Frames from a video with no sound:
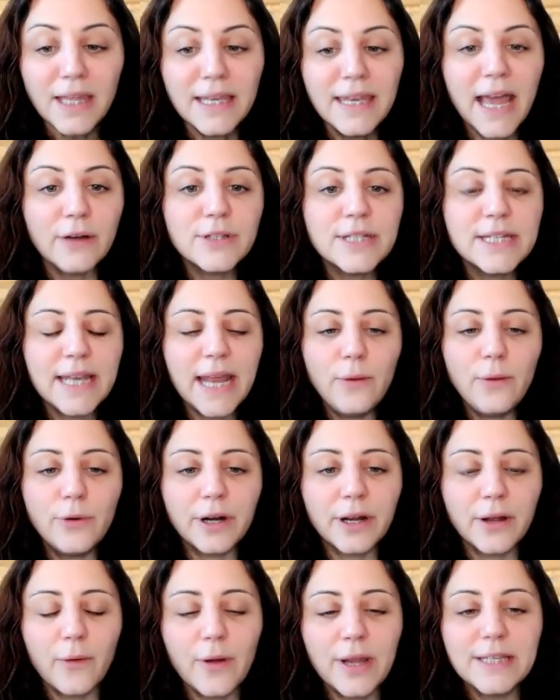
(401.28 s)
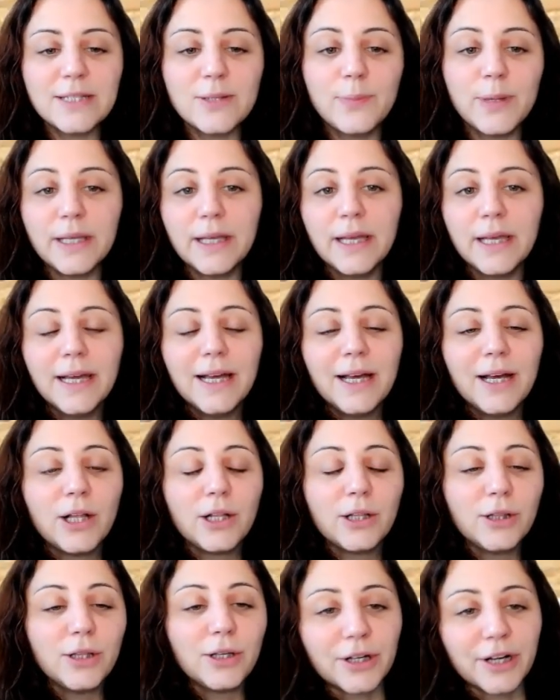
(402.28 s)
Now, today we're going to be
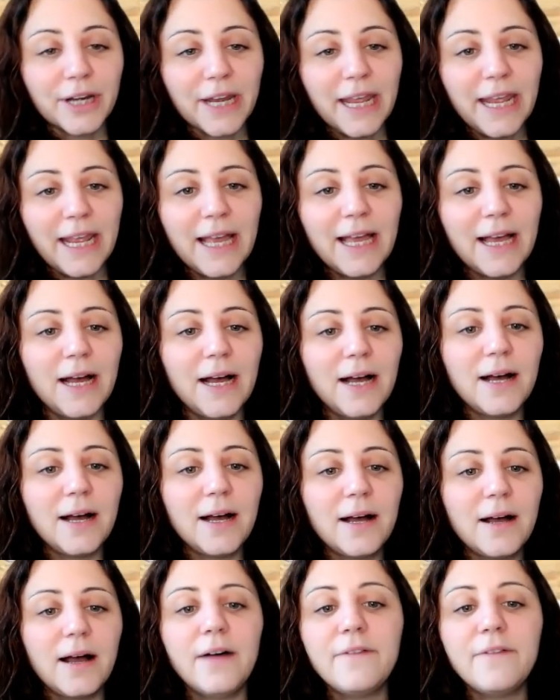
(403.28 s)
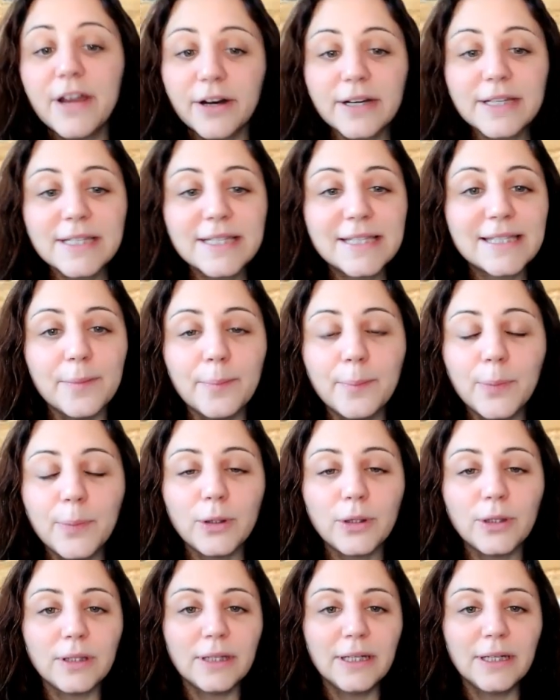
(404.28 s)
learning a very
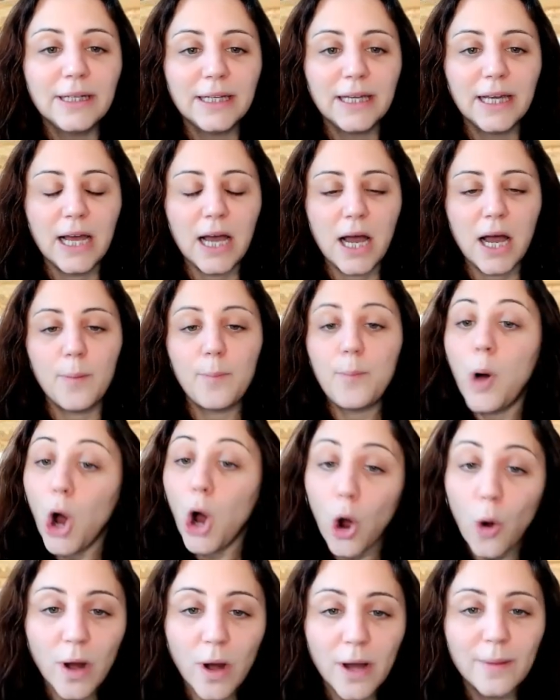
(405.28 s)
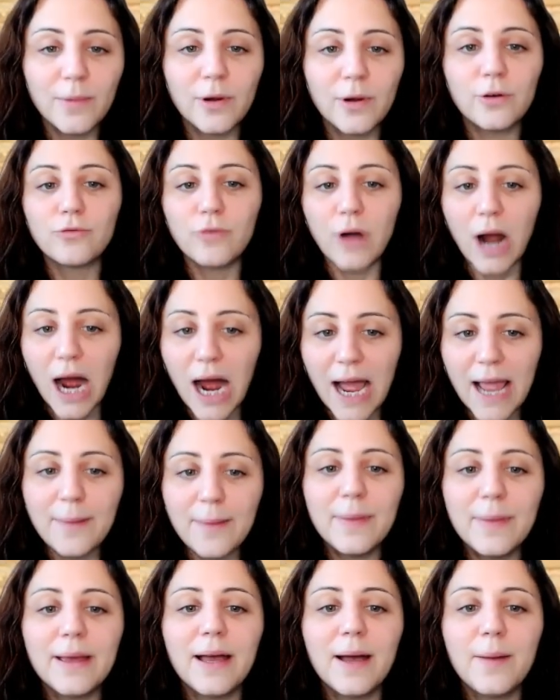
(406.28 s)
simple poem
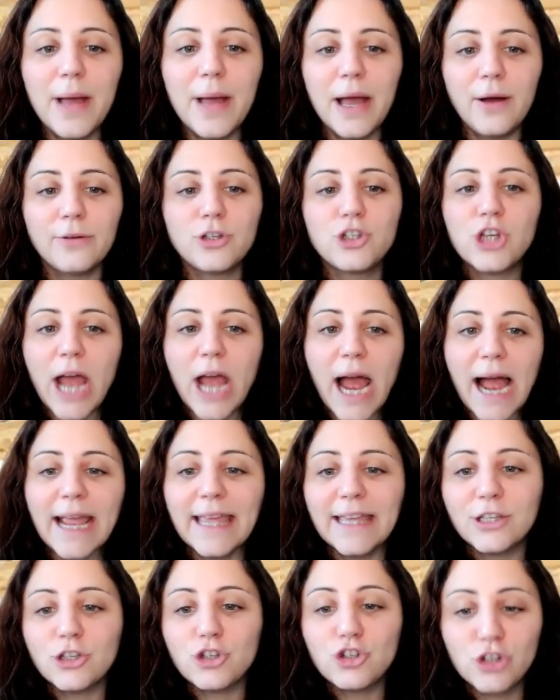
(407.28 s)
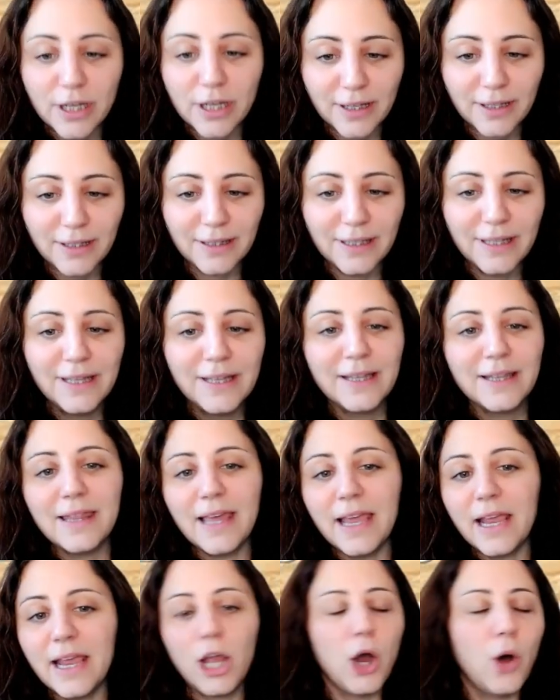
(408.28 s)
rhyme about Jack and Jill.
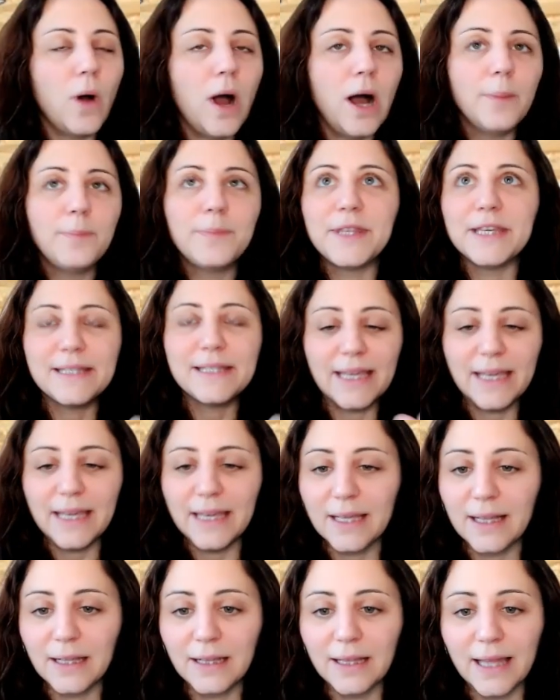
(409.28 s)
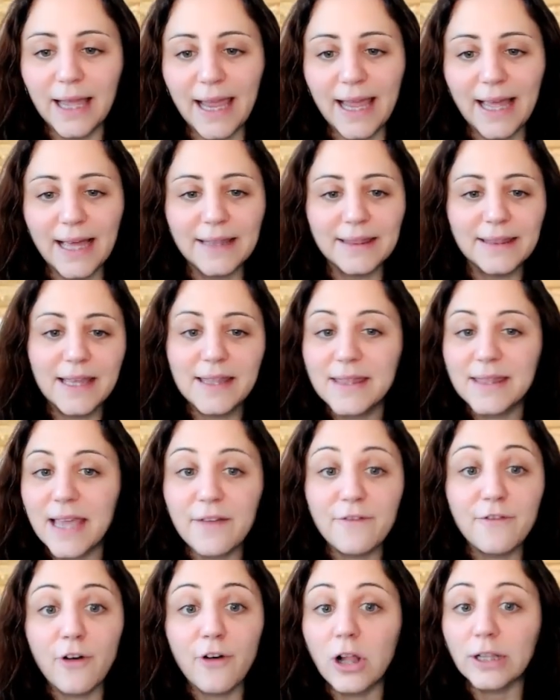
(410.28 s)
They go up this hill and then
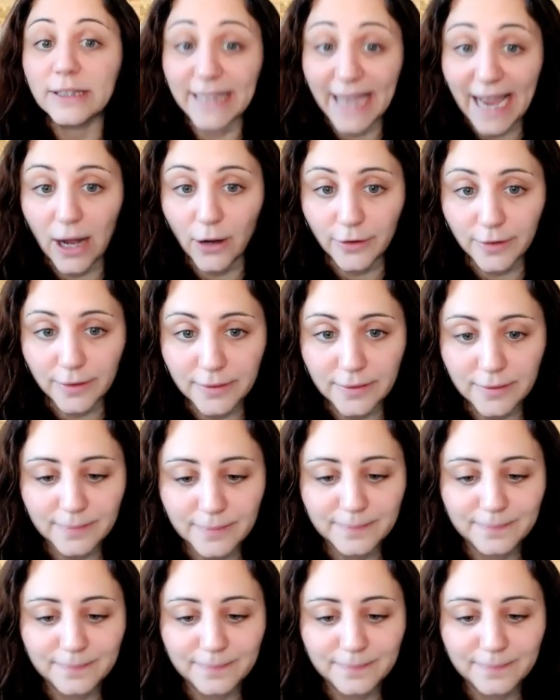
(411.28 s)
they fall down.